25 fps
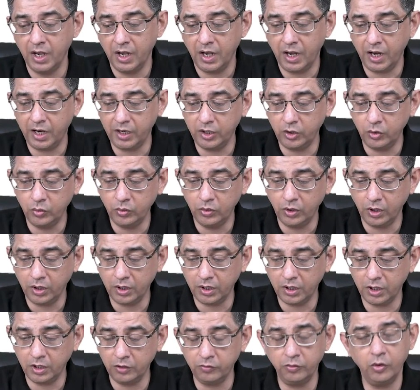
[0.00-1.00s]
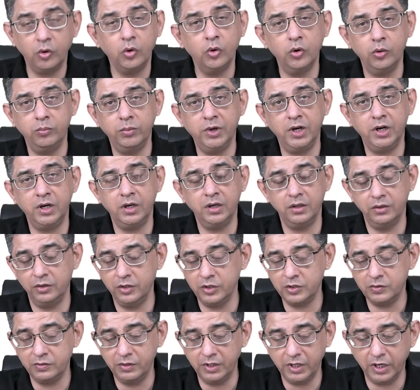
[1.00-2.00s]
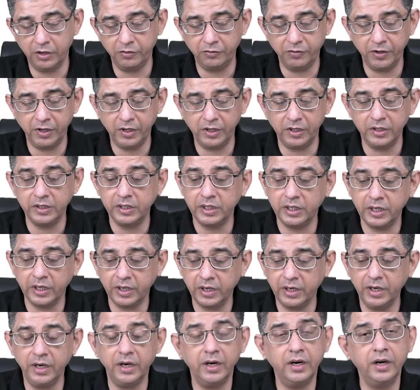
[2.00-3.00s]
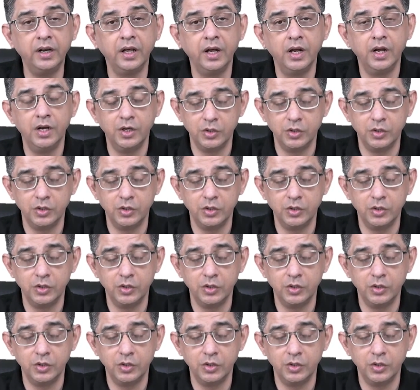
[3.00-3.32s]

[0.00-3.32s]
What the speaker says: and you gonna give whole blood, this will definitely deteriorate.